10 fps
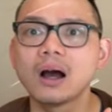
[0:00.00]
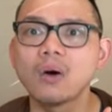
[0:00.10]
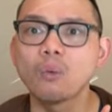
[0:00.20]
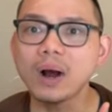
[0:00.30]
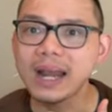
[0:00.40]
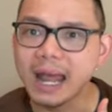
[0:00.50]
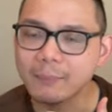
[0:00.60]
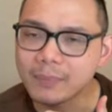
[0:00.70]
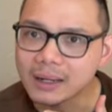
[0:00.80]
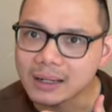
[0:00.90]
what
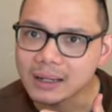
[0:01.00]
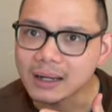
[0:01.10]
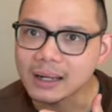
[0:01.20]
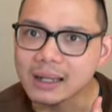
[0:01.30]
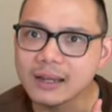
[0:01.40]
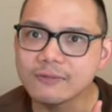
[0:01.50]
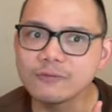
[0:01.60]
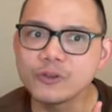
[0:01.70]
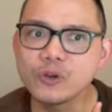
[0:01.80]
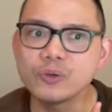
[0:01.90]
happened
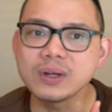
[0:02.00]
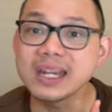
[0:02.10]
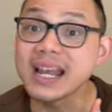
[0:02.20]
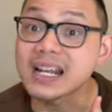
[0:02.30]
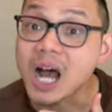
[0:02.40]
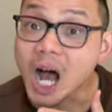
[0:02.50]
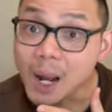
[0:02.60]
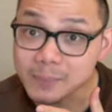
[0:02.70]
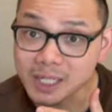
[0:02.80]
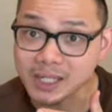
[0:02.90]
if you need a
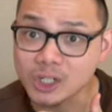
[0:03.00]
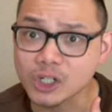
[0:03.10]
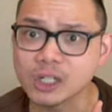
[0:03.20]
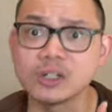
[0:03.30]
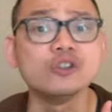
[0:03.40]
harp technician.